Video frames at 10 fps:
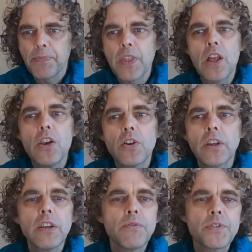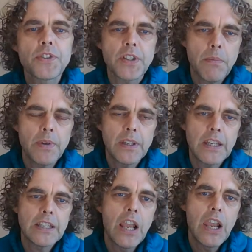They're looking for
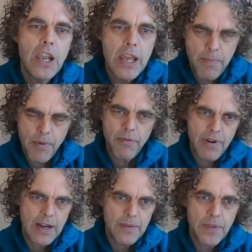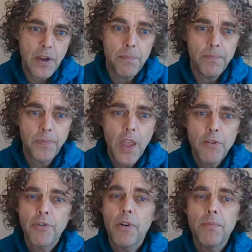somebody to liberate them
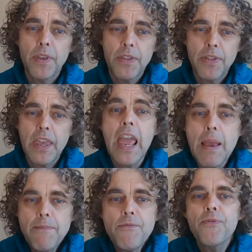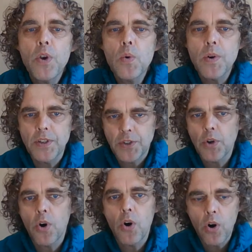from the, the influence
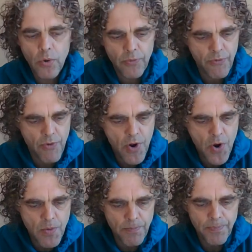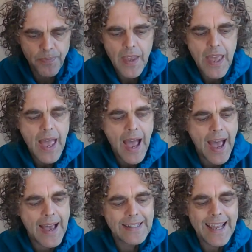of, of Rome.
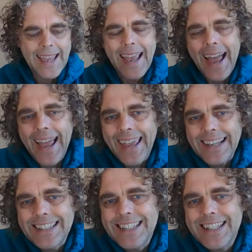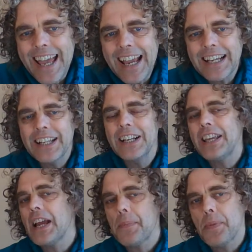And
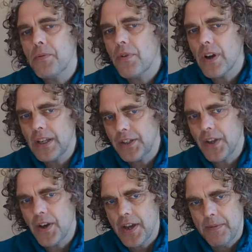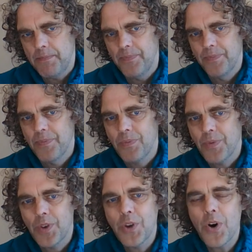exactly at the right time,
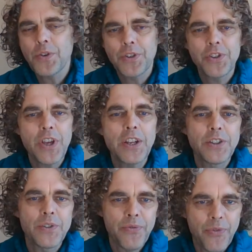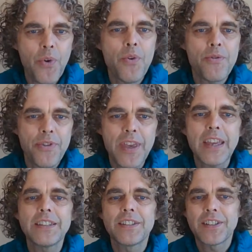God sends forth
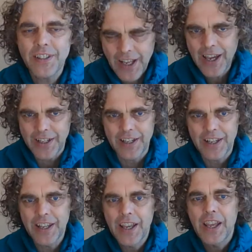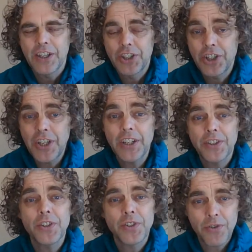his Son, Jesus